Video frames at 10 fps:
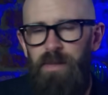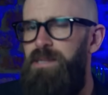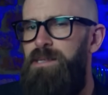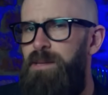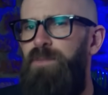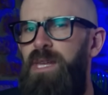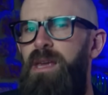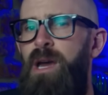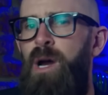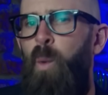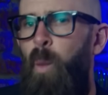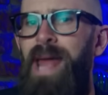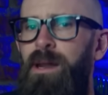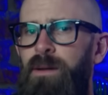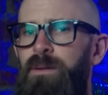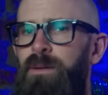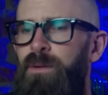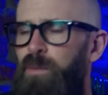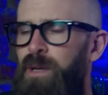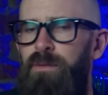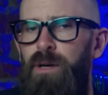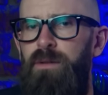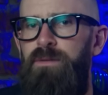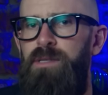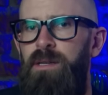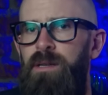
but simply when we evolved.